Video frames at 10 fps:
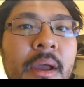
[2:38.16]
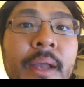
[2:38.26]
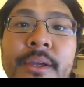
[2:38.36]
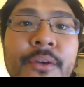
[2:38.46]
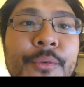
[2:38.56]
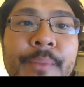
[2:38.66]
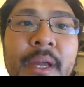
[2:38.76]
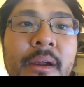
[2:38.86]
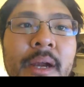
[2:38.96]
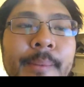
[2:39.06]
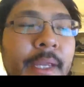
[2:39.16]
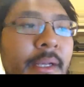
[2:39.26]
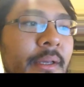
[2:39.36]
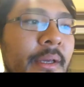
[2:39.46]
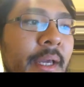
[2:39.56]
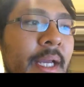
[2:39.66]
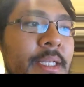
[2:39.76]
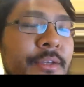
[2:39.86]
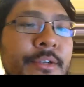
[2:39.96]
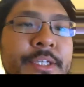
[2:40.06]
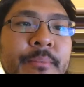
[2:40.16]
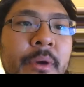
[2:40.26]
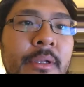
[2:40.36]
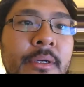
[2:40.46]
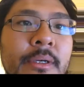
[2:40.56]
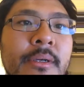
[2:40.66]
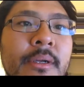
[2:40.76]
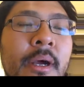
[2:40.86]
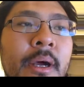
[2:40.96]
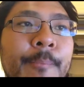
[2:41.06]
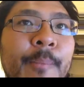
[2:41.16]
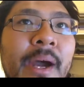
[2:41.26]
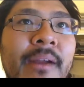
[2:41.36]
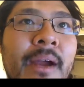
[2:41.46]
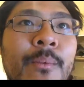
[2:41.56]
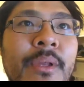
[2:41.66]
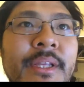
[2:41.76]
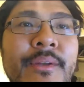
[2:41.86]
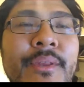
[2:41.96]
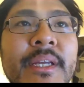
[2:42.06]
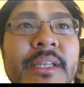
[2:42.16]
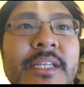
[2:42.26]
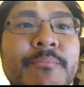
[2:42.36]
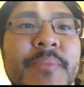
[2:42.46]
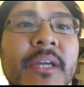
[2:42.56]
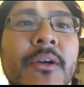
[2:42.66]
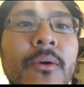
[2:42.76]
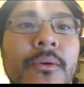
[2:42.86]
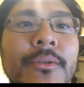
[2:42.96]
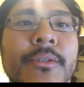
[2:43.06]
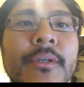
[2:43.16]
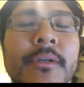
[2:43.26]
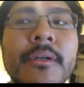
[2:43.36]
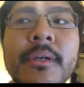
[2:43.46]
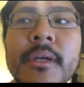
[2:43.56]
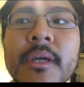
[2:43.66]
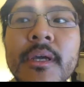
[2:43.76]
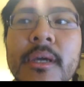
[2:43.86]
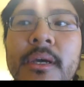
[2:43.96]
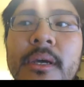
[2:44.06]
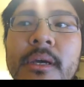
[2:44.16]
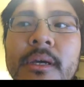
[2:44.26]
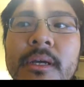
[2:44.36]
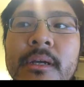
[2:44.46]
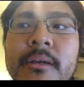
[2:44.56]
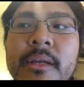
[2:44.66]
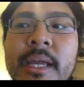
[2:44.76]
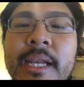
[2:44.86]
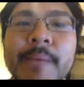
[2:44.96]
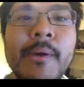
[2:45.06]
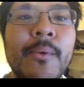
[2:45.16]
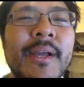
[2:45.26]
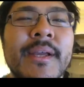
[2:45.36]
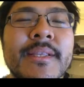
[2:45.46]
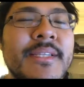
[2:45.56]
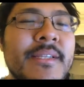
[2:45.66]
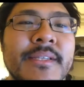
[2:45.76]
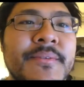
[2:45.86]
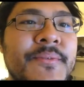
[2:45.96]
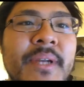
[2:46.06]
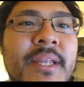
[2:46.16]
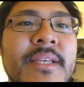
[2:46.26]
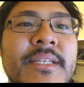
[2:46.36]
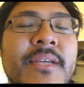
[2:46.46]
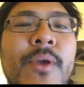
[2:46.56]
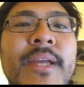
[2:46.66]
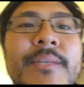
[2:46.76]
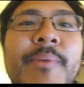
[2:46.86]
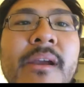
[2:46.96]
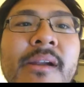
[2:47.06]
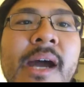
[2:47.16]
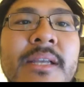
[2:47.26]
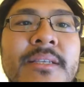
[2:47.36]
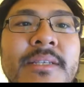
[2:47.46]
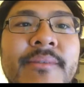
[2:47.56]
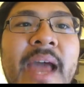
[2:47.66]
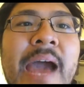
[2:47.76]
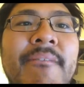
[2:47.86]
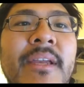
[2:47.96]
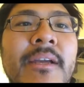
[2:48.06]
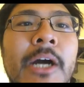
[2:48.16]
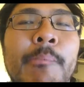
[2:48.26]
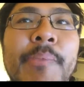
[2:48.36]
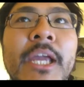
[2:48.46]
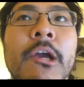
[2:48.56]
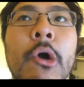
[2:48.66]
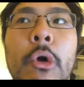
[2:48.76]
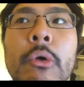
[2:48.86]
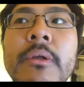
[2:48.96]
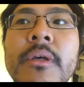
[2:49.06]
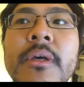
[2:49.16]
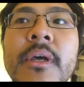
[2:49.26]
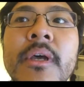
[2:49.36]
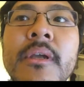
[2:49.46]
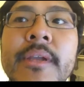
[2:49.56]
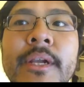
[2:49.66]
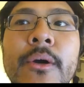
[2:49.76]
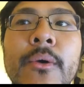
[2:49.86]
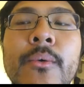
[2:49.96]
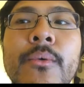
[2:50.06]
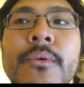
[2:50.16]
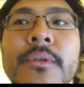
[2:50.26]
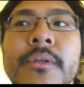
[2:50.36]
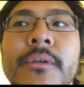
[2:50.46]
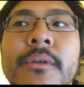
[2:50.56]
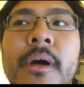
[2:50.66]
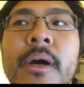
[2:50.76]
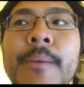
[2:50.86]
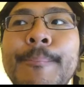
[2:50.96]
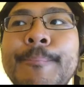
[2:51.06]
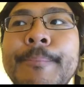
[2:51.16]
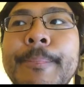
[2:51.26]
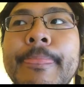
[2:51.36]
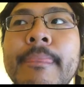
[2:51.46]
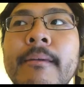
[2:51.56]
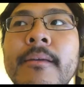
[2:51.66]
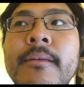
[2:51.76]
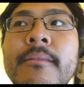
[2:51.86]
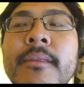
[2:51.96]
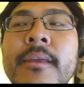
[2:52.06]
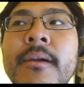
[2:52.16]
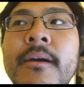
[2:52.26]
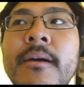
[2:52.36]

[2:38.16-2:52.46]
and go from there. I mean, I got to start smaller. I really do think these big goals are getting in my way. It's funny, these crazy paradoxes of having a big goal, you know, um, the